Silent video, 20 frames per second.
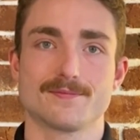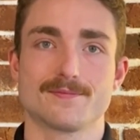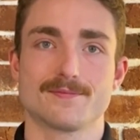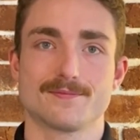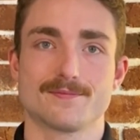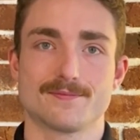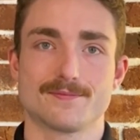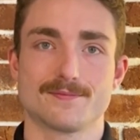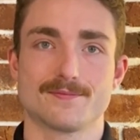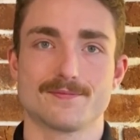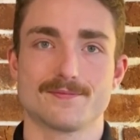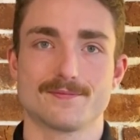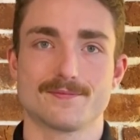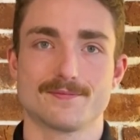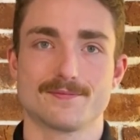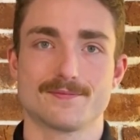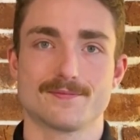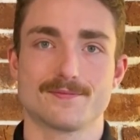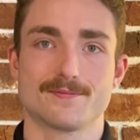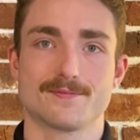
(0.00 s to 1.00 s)

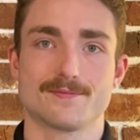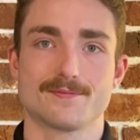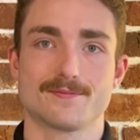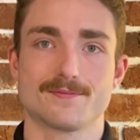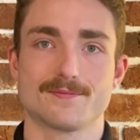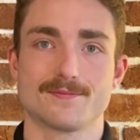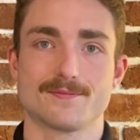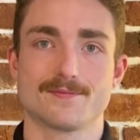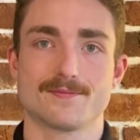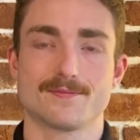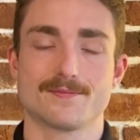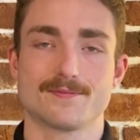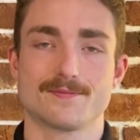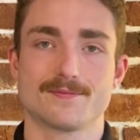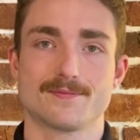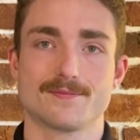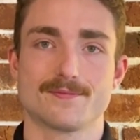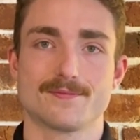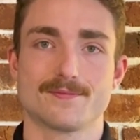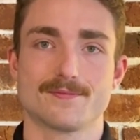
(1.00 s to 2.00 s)

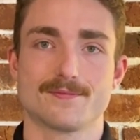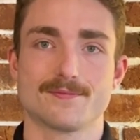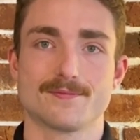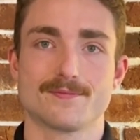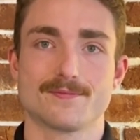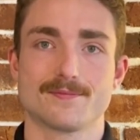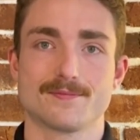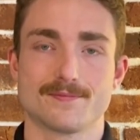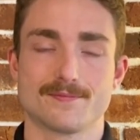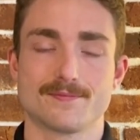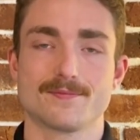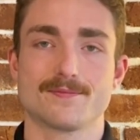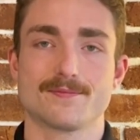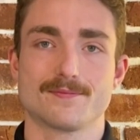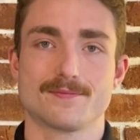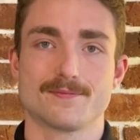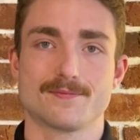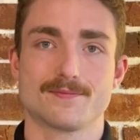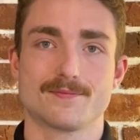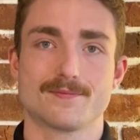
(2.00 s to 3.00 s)

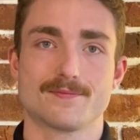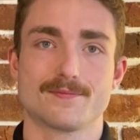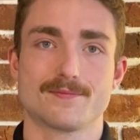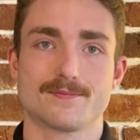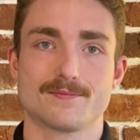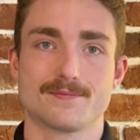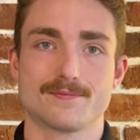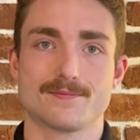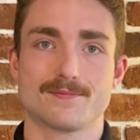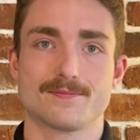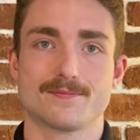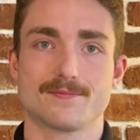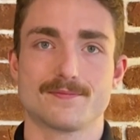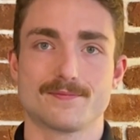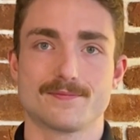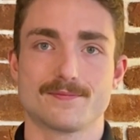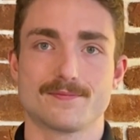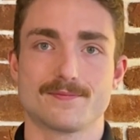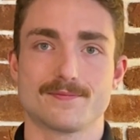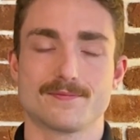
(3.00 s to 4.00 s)

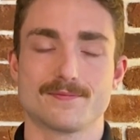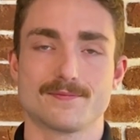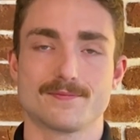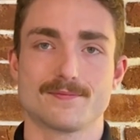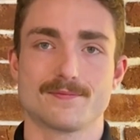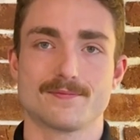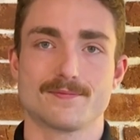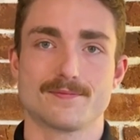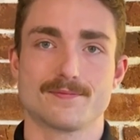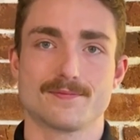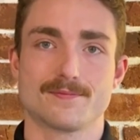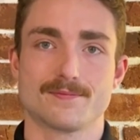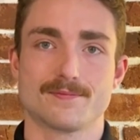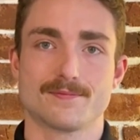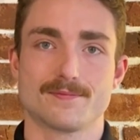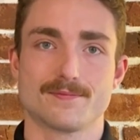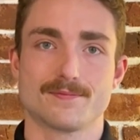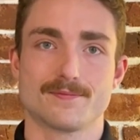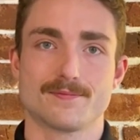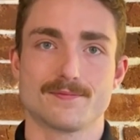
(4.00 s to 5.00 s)

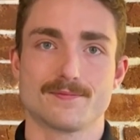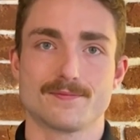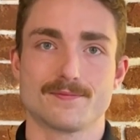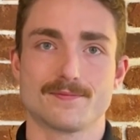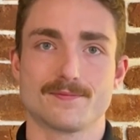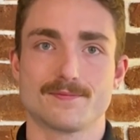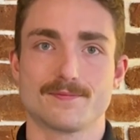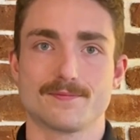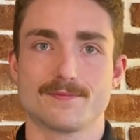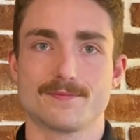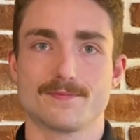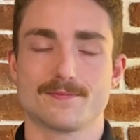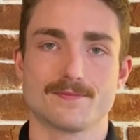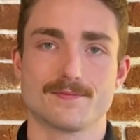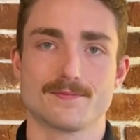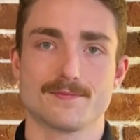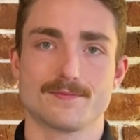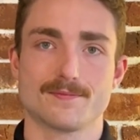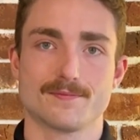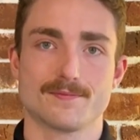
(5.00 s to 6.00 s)

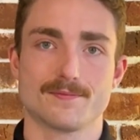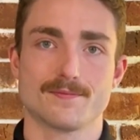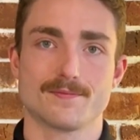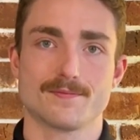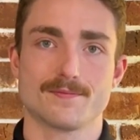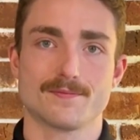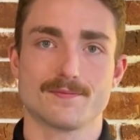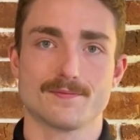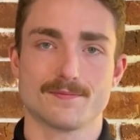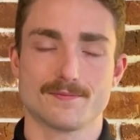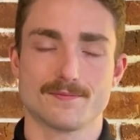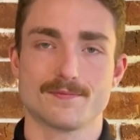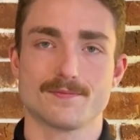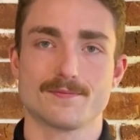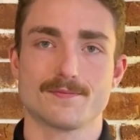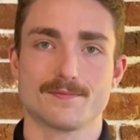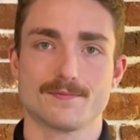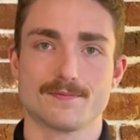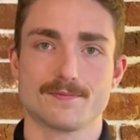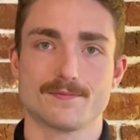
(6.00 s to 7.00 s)

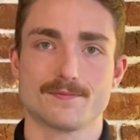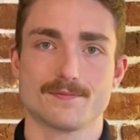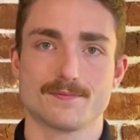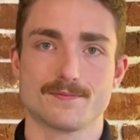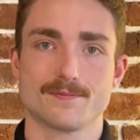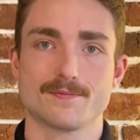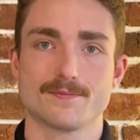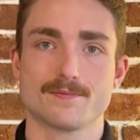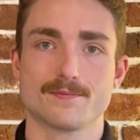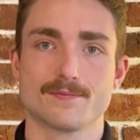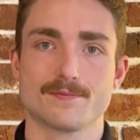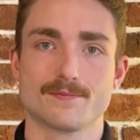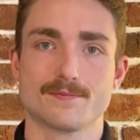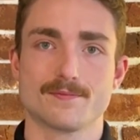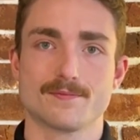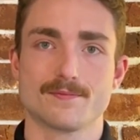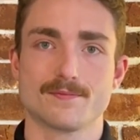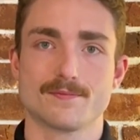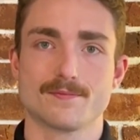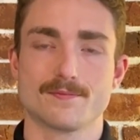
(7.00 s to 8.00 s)
The person shown says nothing.